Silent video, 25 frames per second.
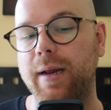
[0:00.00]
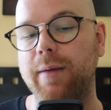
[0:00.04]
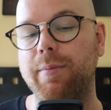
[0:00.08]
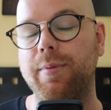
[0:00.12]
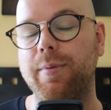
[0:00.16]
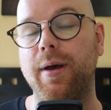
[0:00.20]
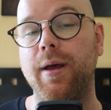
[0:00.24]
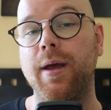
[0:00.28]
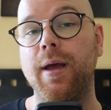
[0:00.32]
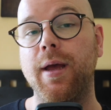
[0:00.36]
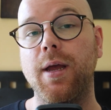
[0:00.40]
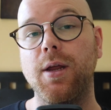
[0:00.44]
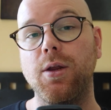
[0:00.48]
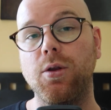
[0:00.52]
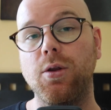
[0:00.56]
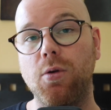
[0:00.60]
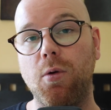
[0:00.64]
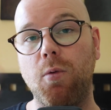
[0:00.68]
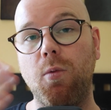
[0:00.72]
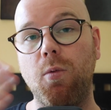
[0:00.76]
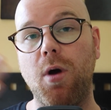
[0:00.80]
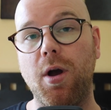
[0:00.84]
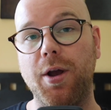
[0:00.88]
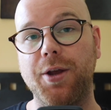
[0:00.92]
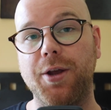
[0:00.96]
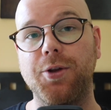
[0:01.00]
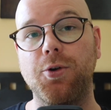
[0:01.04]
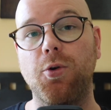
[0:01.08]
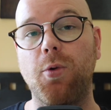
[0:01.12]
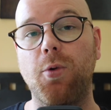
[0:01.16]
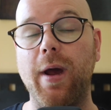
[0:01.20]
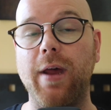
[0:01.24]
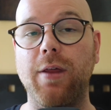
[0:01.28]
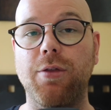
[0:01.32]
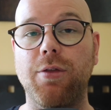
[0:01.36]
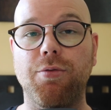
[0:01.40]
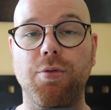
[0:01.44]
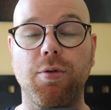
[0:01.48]
but you're working your
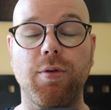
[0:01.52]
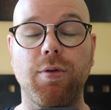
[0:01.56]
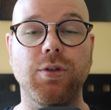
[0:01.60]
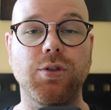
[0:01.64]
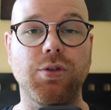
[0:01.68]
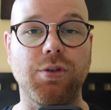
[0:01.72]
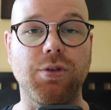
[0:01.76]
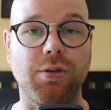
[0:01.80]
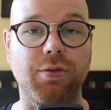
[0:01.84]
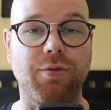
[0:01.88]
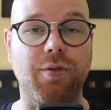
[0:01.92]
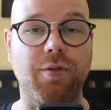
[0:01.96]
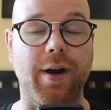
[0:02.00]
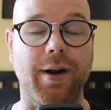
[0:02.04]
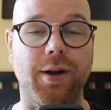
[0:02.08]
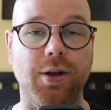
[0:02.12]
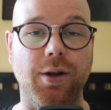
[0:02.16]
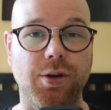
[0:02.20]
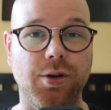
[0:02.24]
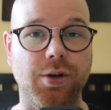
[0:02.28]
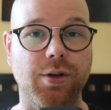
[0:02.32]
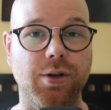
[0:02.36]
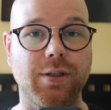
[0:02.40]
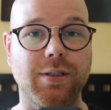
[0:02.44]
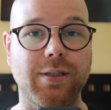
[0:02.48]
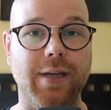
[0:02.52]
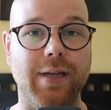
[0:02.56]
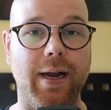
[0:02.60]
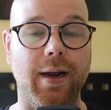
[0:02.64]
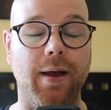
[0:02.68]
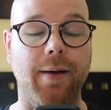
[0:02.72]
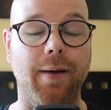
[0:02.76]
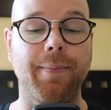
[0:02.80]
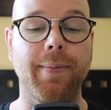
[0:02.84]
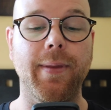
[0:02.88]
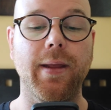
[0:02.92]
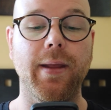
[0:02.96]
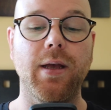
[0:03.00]
way through until you find a good
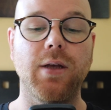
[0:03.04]
seller.